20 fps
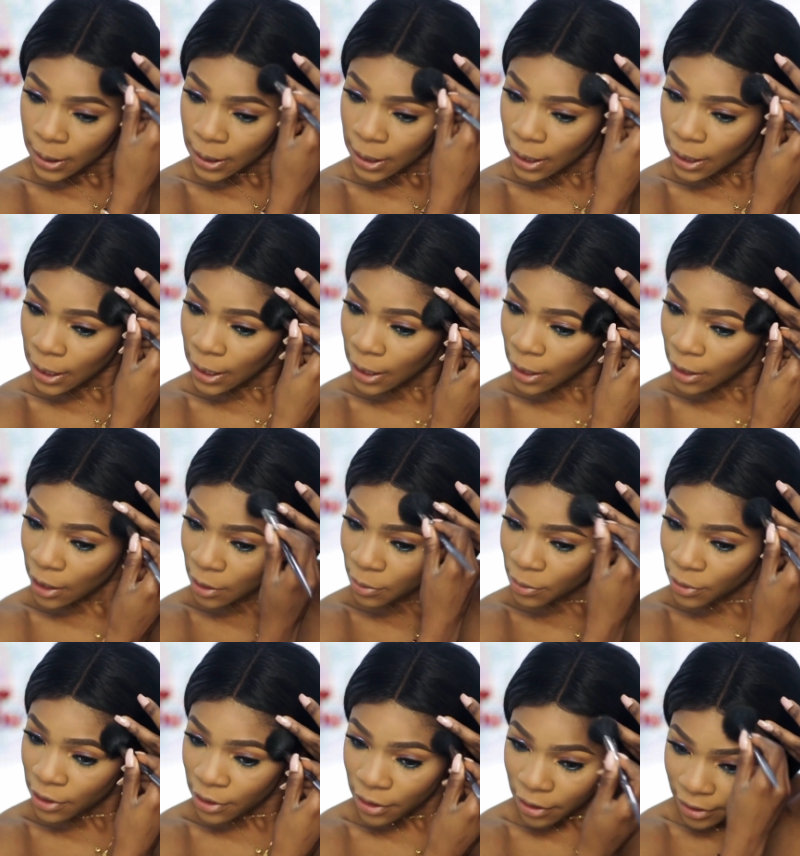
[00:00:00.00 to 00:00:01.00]
can pluck
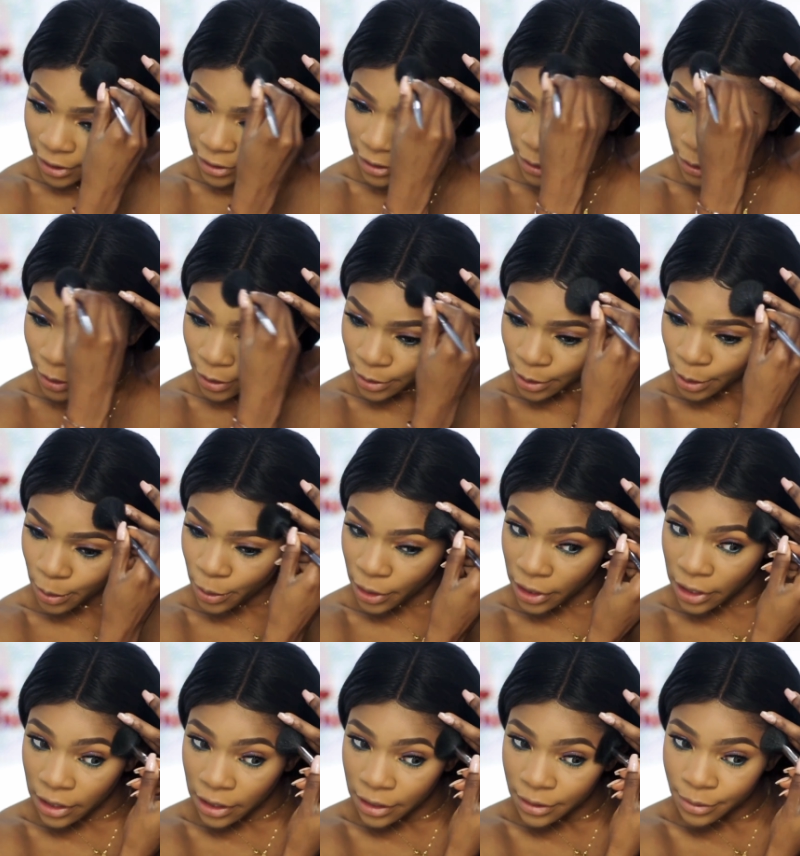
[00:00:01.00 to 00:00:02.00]
me, you already know it's a
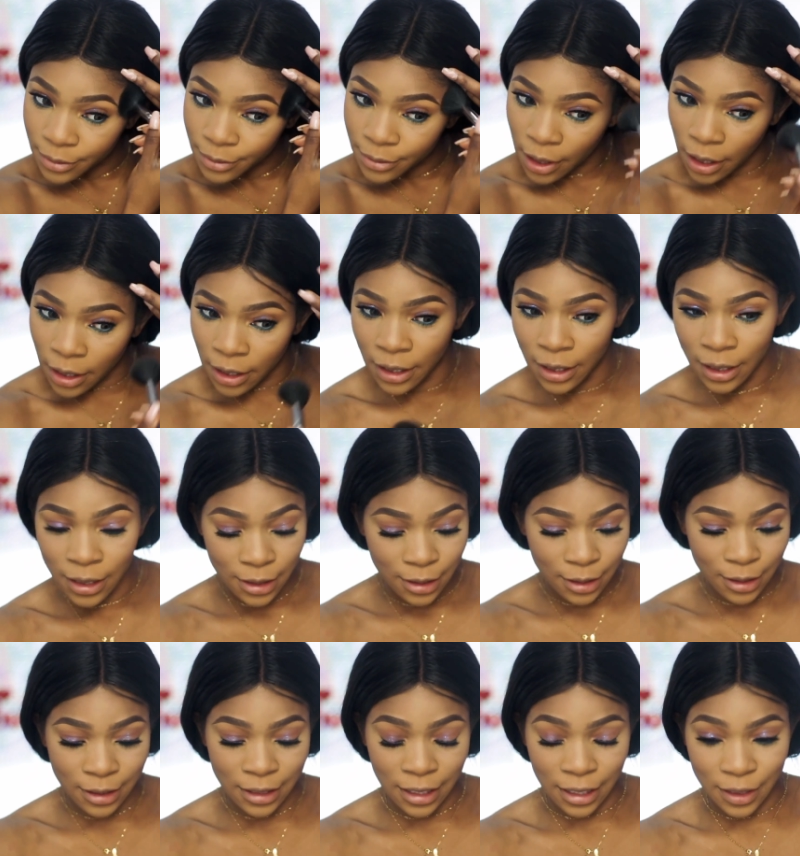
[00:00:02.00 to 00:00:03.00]
wig,
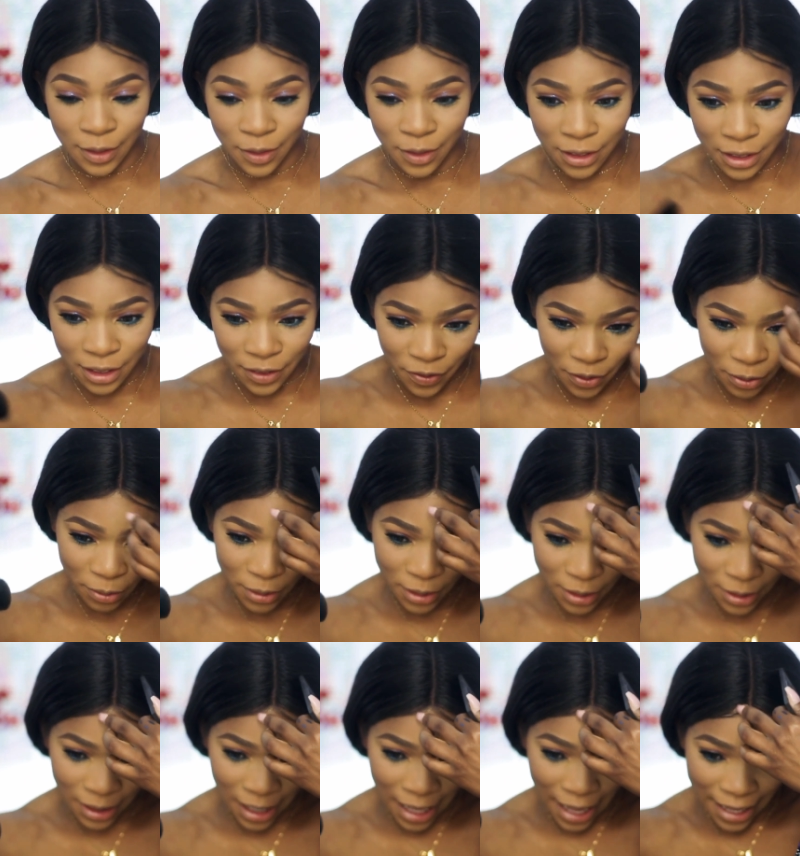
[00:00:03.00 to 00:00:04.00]
so there's no need for me
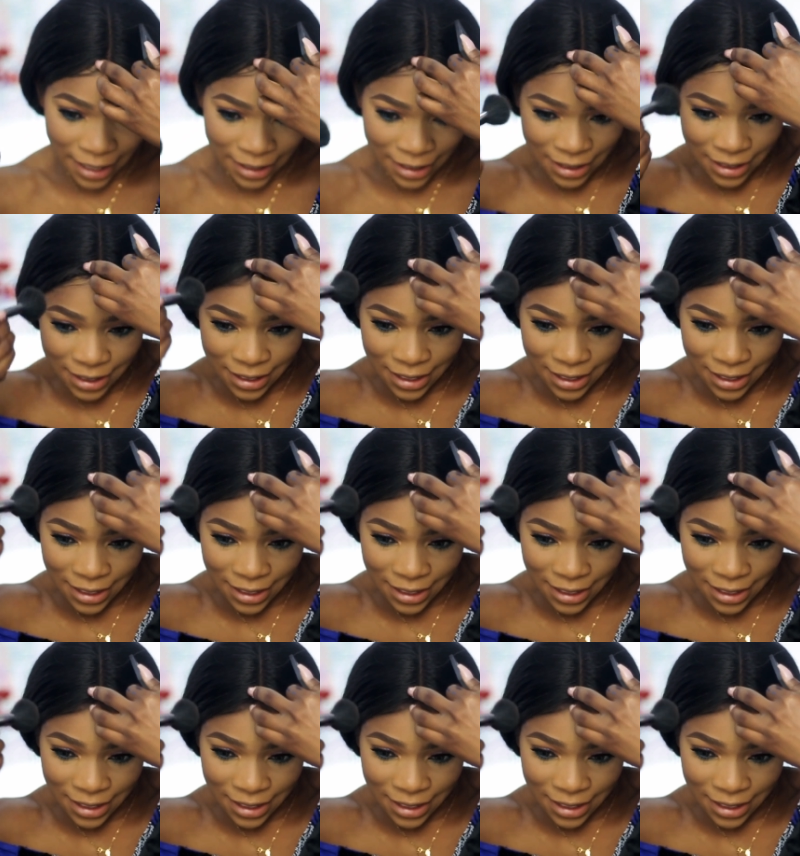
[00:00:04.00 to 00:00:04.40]
to hide.